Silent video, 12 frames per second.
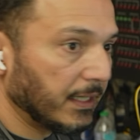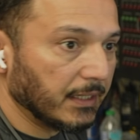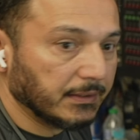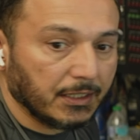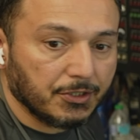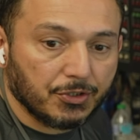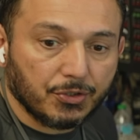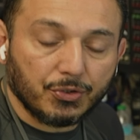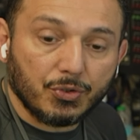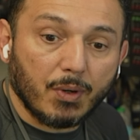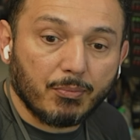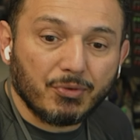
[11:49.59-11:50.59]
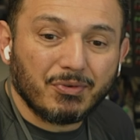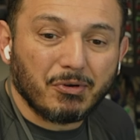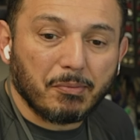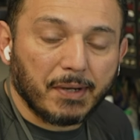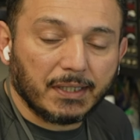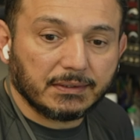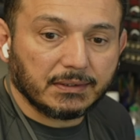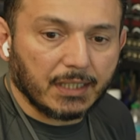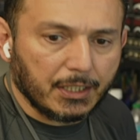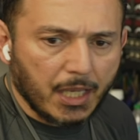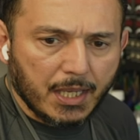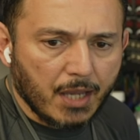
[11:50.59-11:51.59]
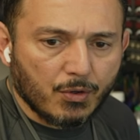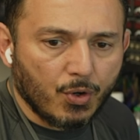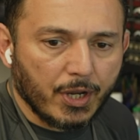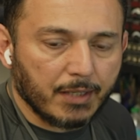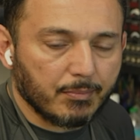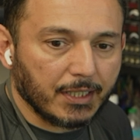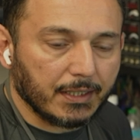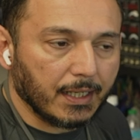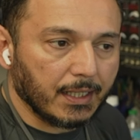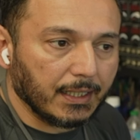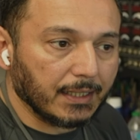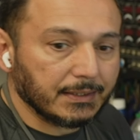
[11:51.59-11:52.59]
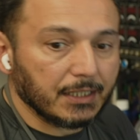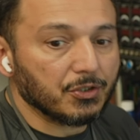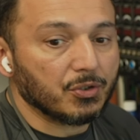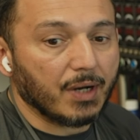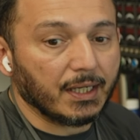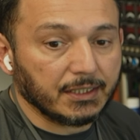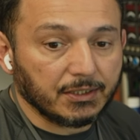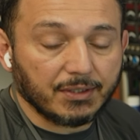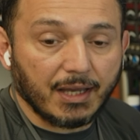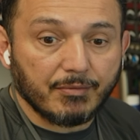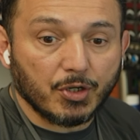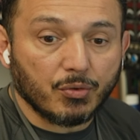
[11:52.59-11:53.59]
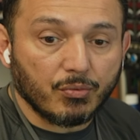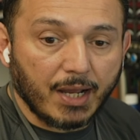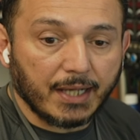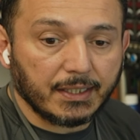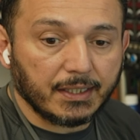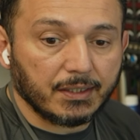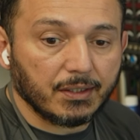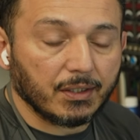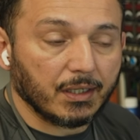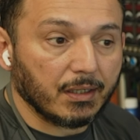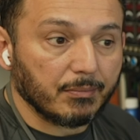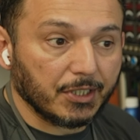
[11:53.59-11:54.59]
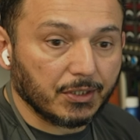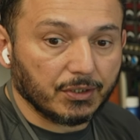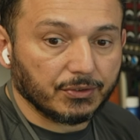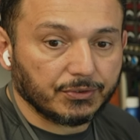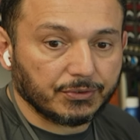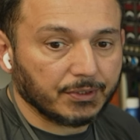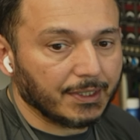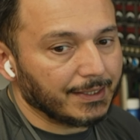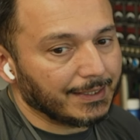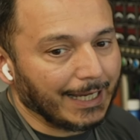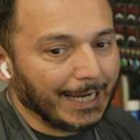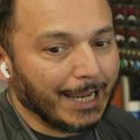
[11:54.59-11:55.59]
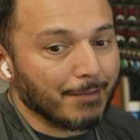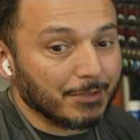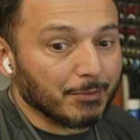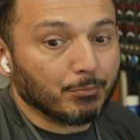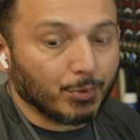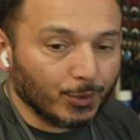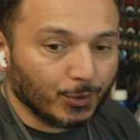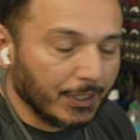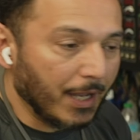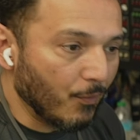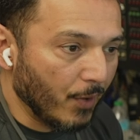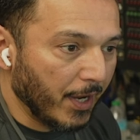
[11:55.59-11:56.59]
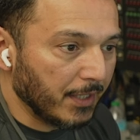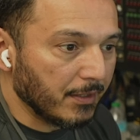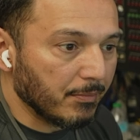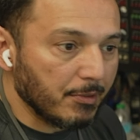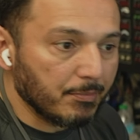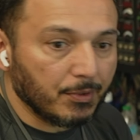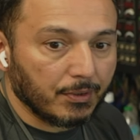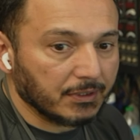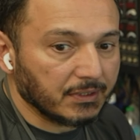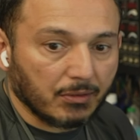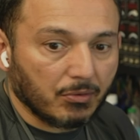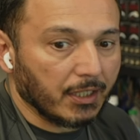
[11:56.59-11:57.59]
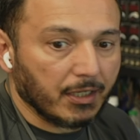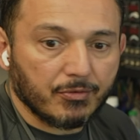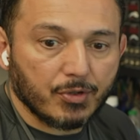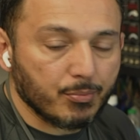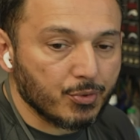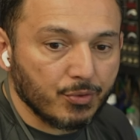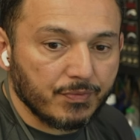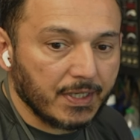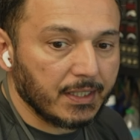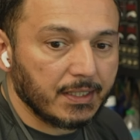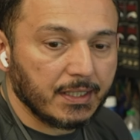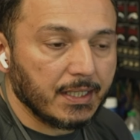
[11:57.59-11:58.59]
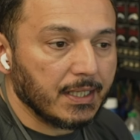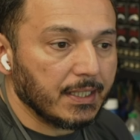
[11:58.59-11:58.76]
And I said, do you approve the repairs? He's like, yeah, go ahead. But I said, I need to have it in writing because I have been burned that way. The people, it's like, well, I never approved it.